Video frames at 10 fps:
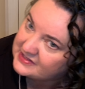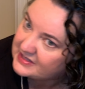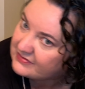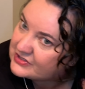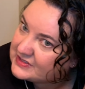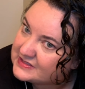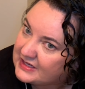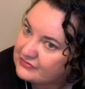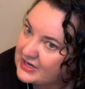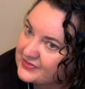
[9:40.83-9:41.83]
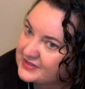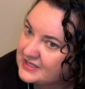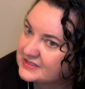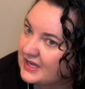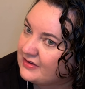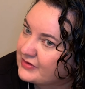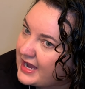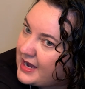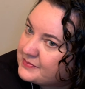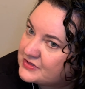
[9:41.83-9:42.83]
ever since I've got these, I've
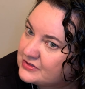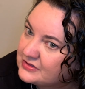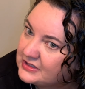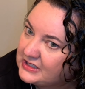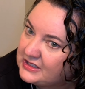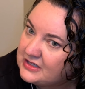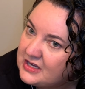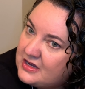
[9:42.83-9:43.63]
absolutely